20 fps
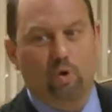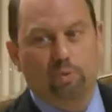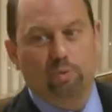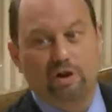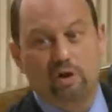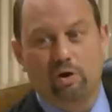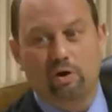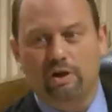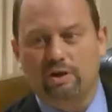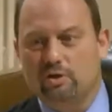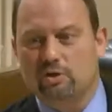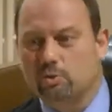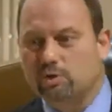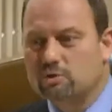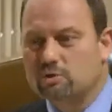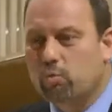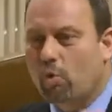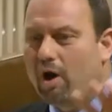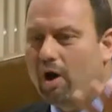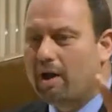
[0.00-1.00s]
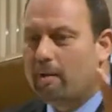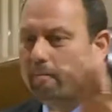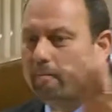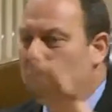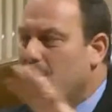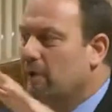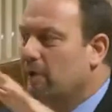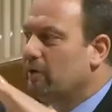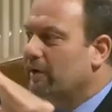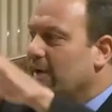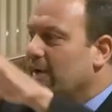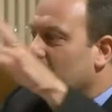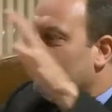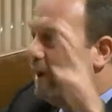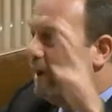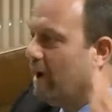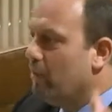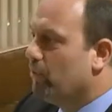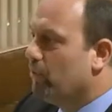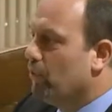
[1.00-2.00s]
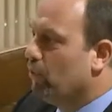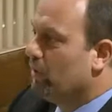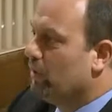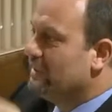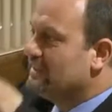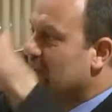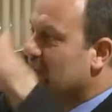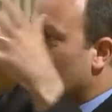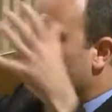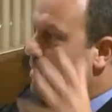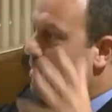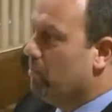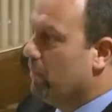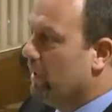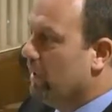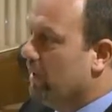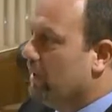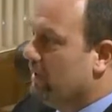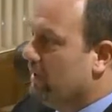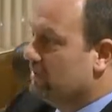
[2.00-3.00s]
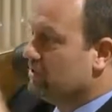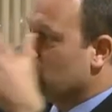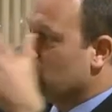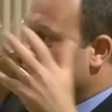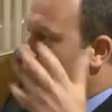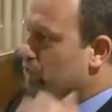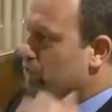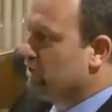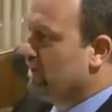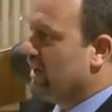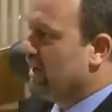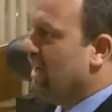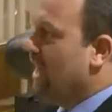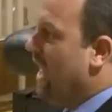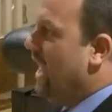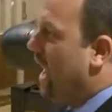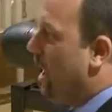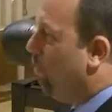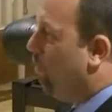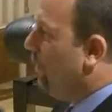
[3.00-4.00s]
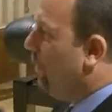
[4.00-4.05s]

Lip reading: We got into his white building van with all his equipment and his tools in it, and